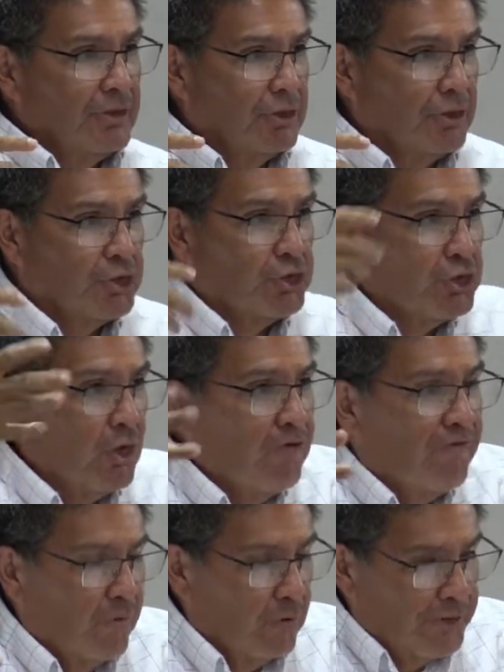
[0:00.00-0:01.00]
to show
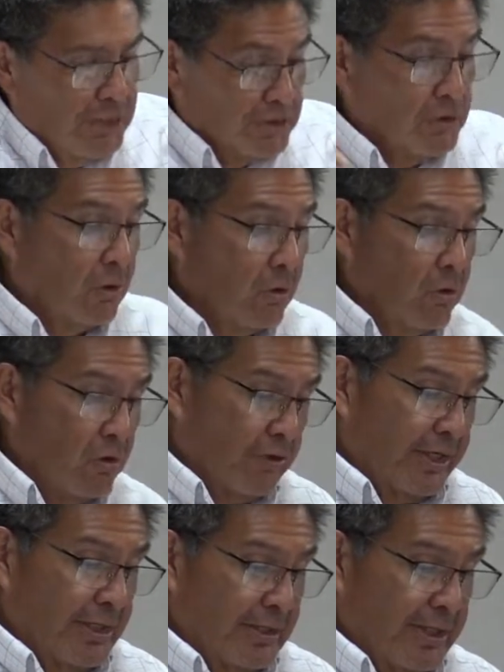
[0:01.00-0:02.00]
forth his
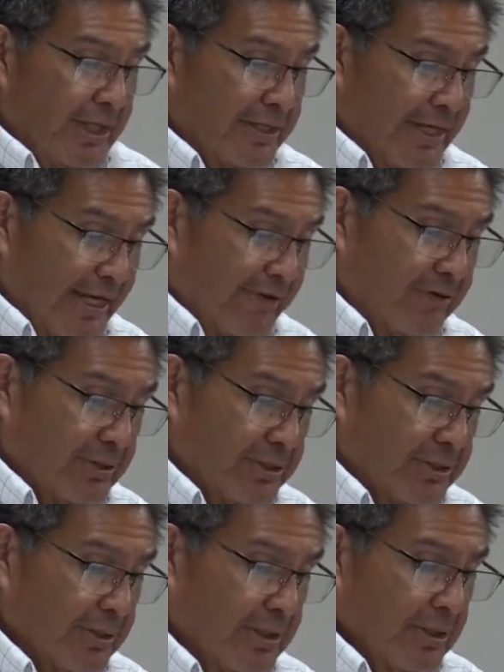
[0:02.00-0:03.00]
glory in the heavens.